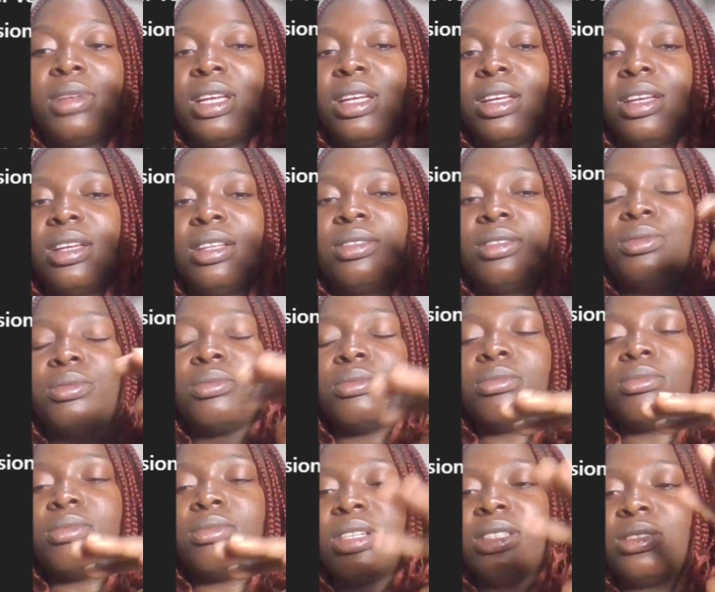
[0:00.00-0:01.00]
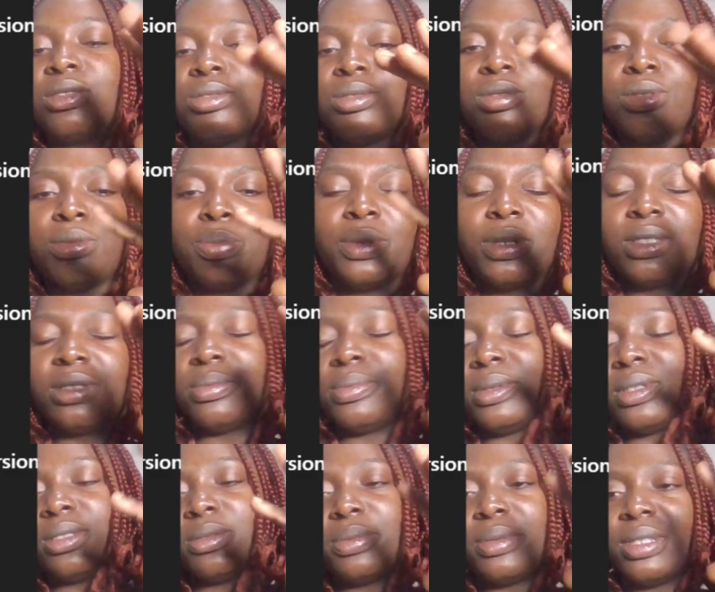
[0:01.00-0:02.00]
I don't want all the
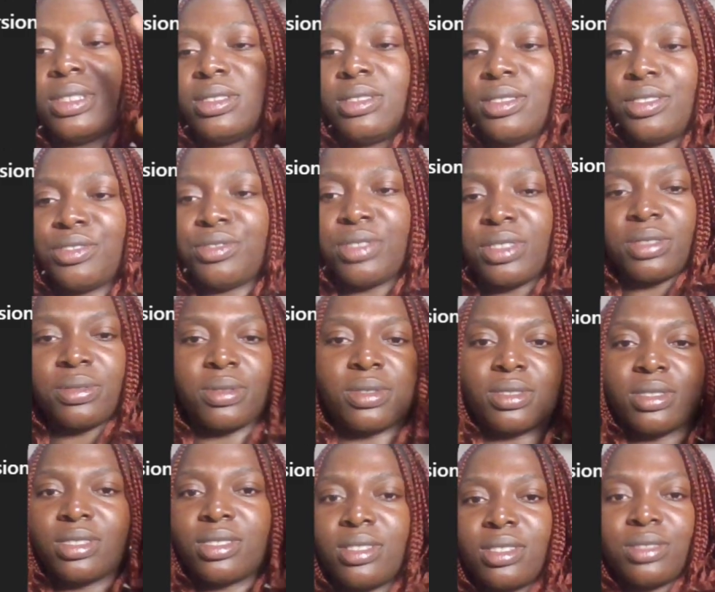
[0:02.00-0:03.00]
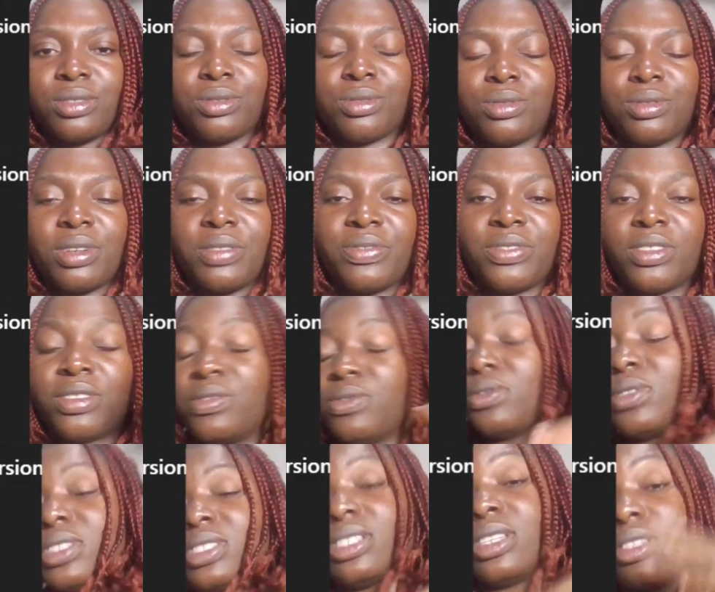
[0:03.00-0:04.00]
plenty stress, because this is a tutorial video. If you
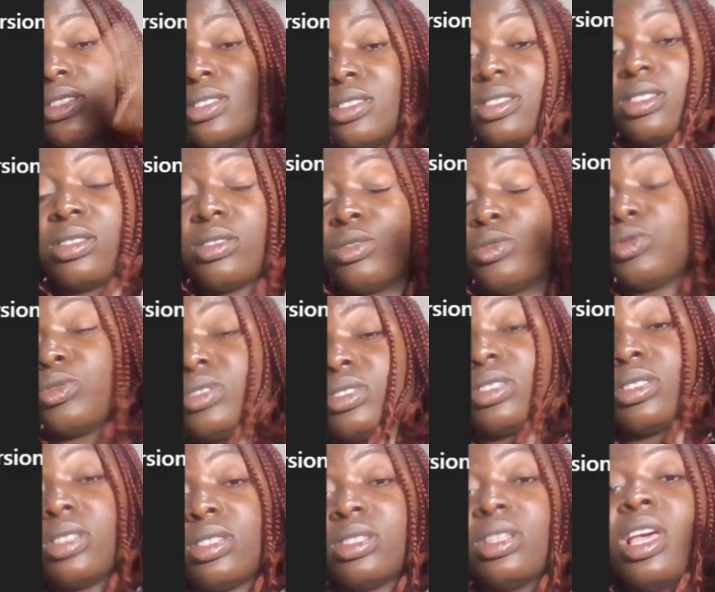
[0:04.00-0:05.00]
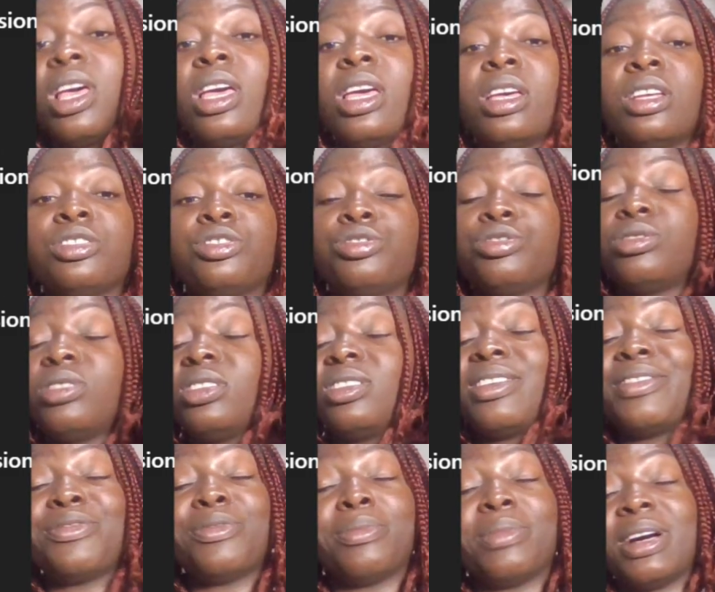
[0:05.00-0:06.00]
want 10 cent or 20 cent, it doesn't
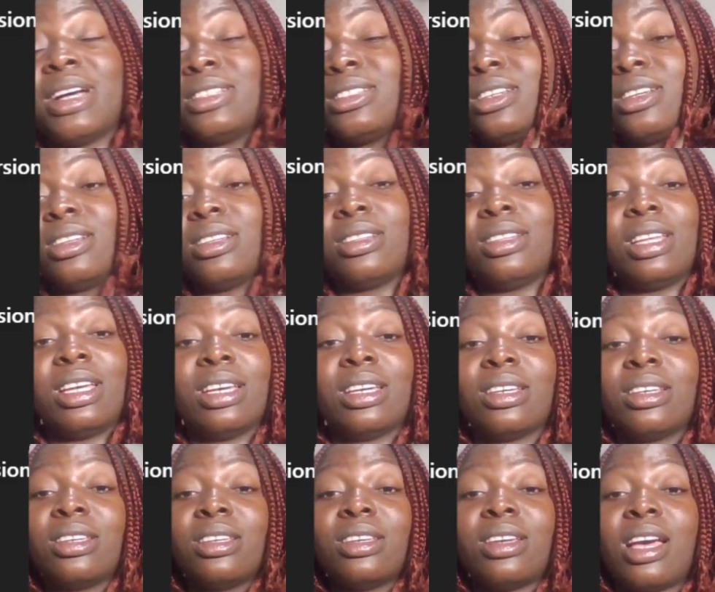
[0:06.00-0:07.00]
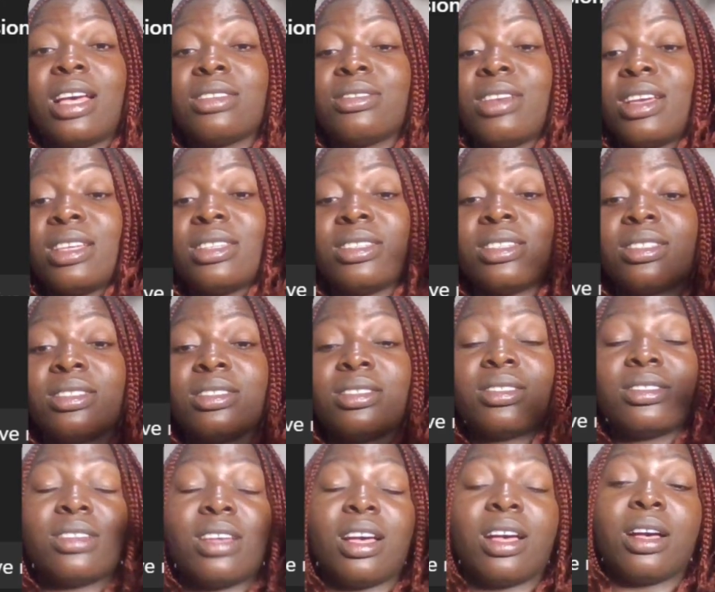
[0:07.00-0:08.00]
even matter. Like, as well as
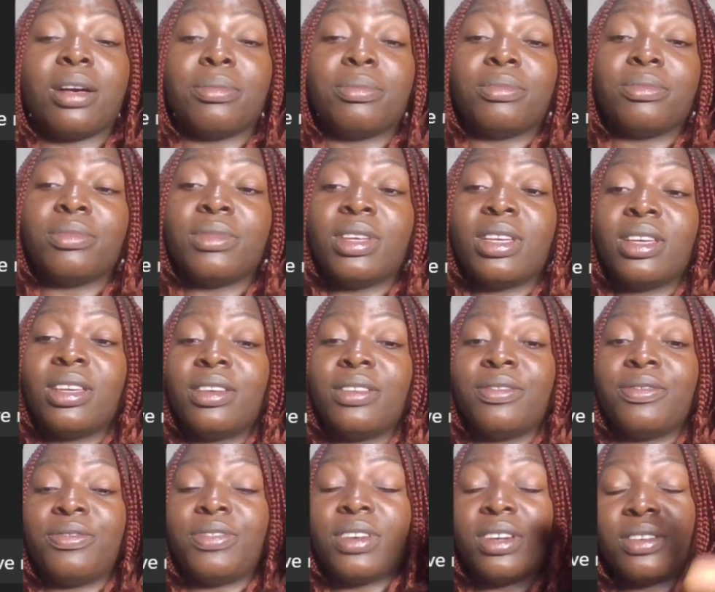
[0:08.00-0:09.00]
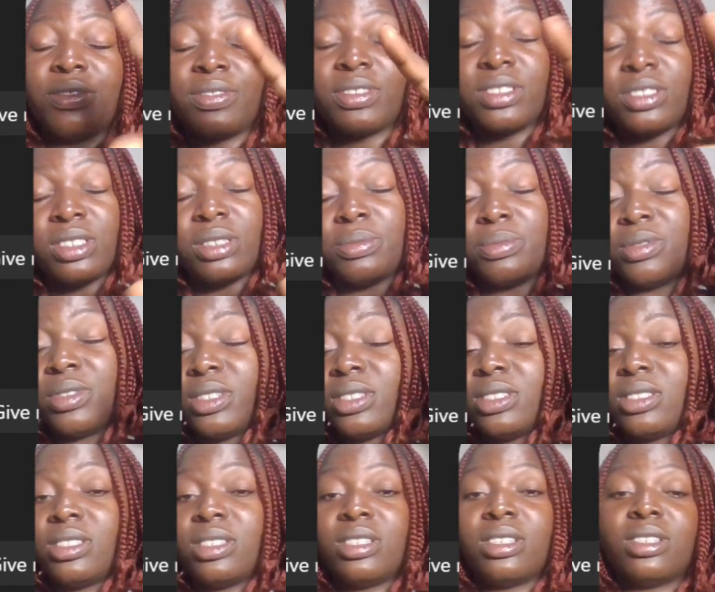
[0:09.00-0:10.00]
is very visual
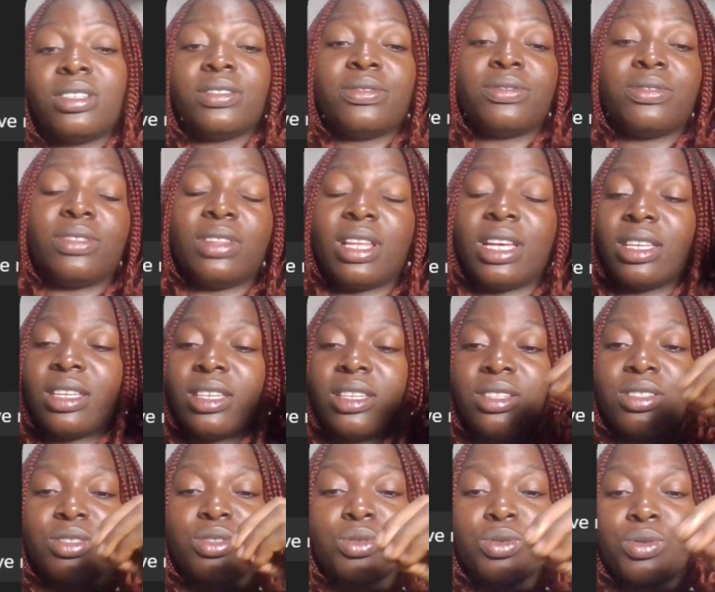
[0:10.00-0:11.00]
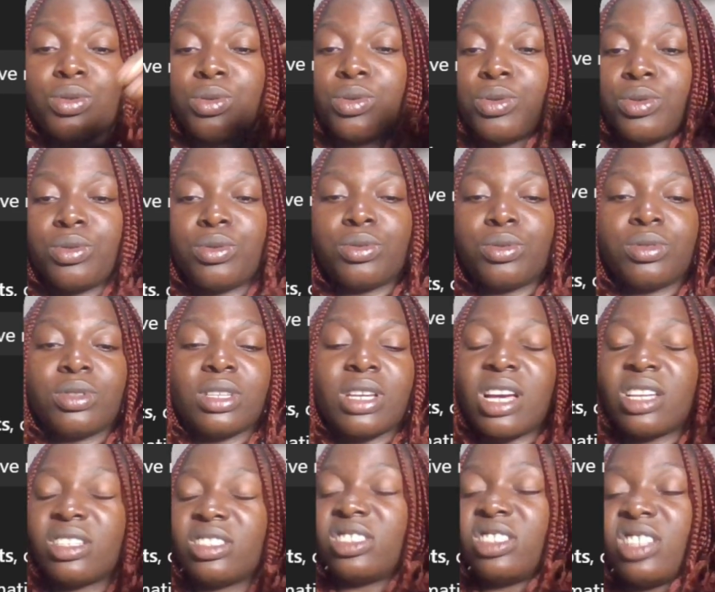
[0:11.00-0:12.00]
impressive, like it's cool,
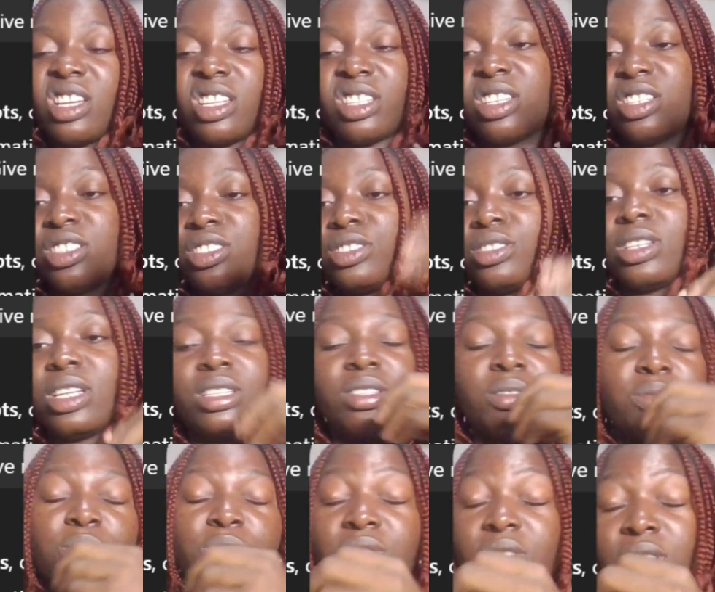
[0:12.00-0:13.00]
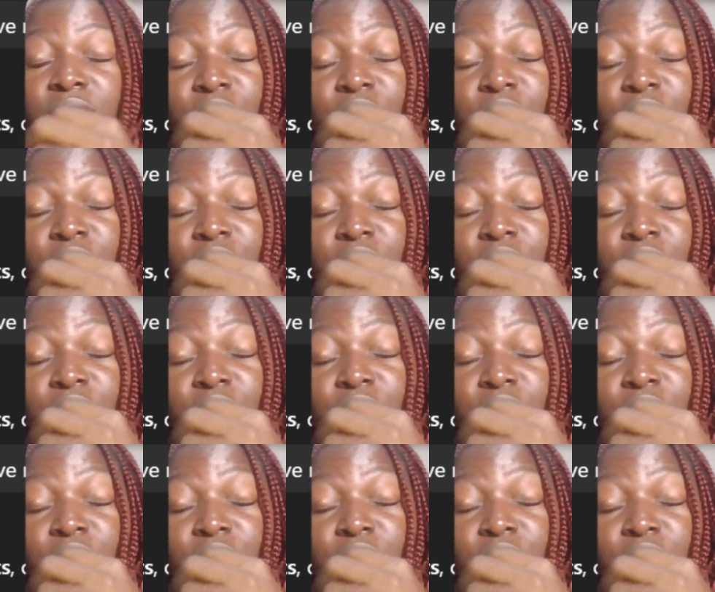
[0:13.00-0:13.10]
catch the attention, and the music